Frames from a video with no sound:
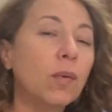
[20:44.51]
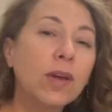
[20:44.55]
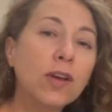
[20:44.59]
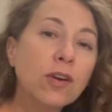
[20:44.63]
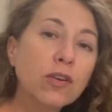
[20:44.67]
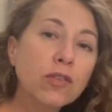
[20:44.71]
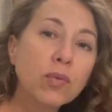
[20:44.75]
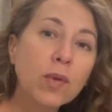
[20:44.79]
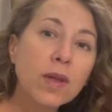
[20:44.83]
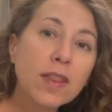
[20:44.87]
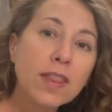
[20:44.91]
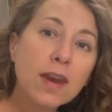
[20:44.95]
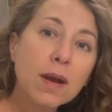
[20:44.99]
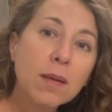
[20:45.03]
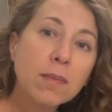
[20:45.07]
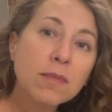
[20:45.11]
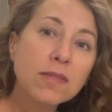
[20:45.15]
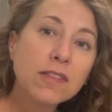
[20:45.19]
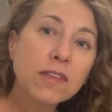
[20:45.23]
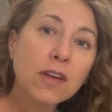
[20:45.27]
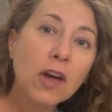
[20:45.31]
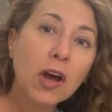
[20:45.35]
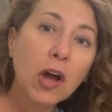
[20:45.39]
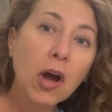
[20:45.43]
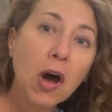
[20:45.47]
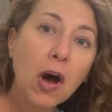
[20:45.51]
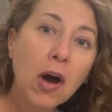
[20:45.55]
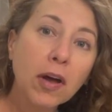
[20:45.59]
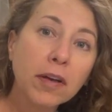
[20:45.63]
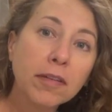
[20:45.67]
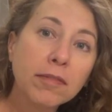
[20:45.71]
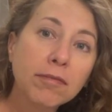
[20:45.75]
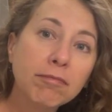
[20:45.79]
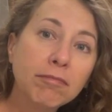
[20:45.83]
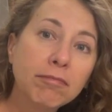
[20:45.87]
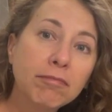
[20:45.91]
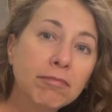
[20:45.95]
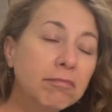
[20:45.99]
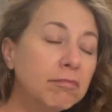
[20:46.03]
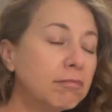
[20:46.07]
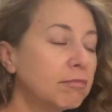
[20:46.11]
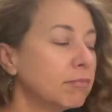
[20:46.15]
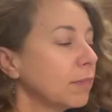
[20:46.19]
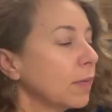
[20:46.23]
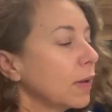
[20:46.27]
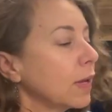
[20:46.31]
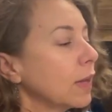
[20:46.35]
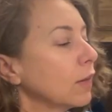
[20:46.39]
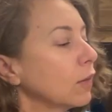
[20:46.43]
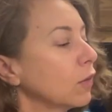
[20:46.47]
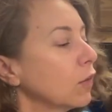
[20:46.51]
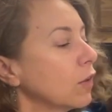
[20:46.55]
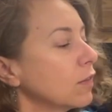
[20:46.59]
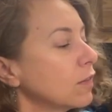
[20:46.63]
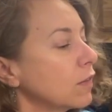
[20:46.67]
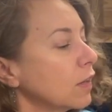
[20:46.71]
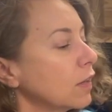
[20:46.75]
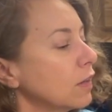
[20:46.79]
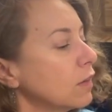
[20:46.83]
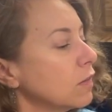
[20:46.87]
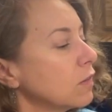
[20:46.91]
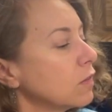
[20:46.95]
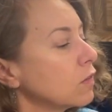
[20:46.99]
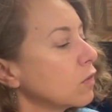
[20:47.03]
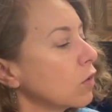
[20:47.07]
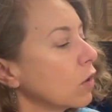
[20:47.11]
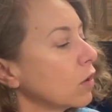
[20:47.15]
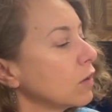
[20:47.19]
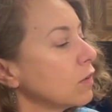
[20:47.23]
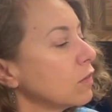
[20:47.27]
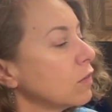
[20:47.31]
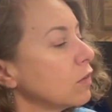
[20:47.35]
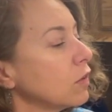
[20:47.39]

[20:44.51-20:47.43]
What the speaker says: here's one that I'm stuck on. It looks like he started to